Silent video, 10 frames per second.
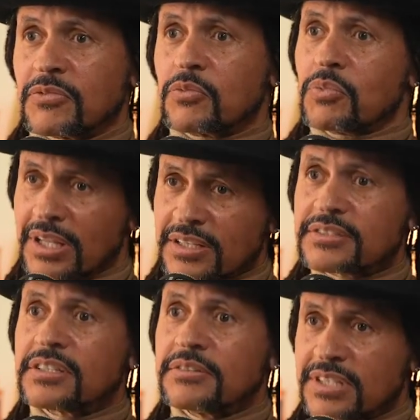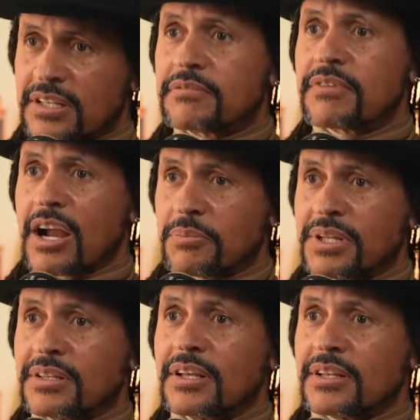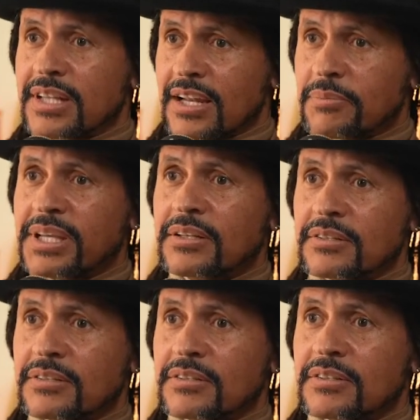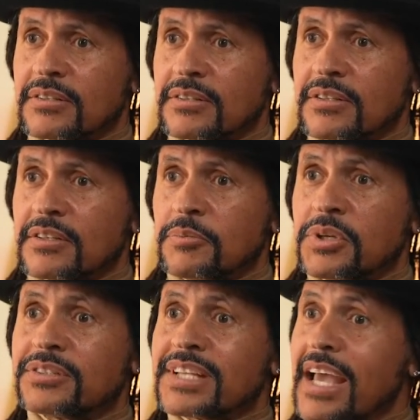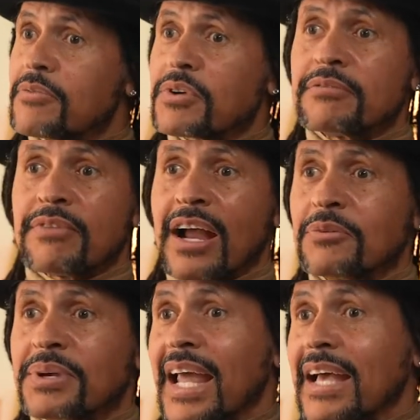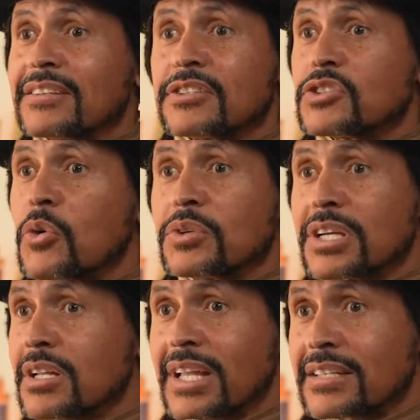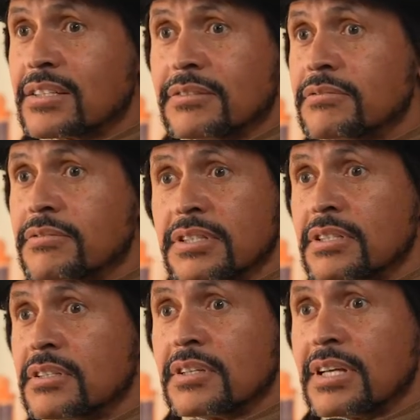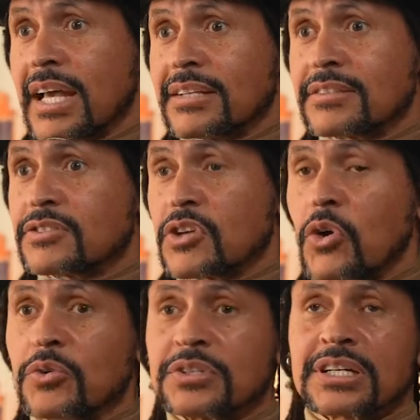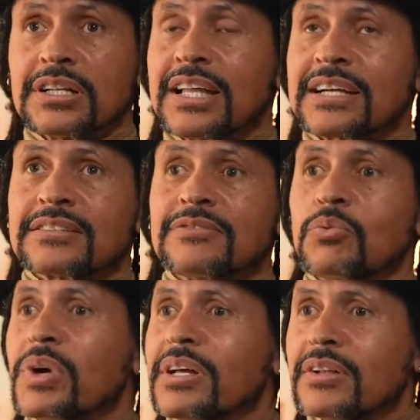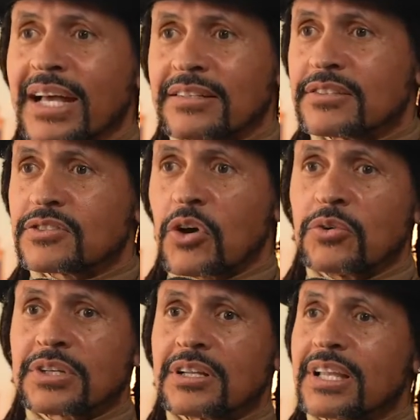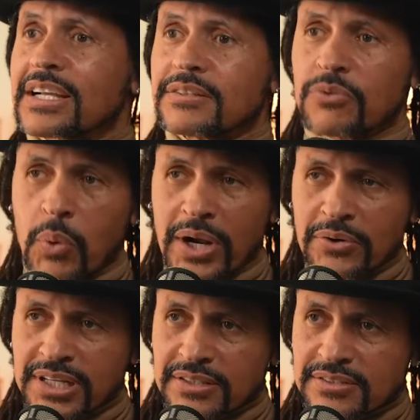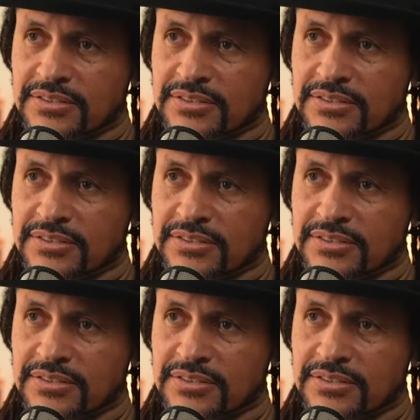Relative to the environment that I'm in. Because every environment has its own collective will, has its own collective awareness.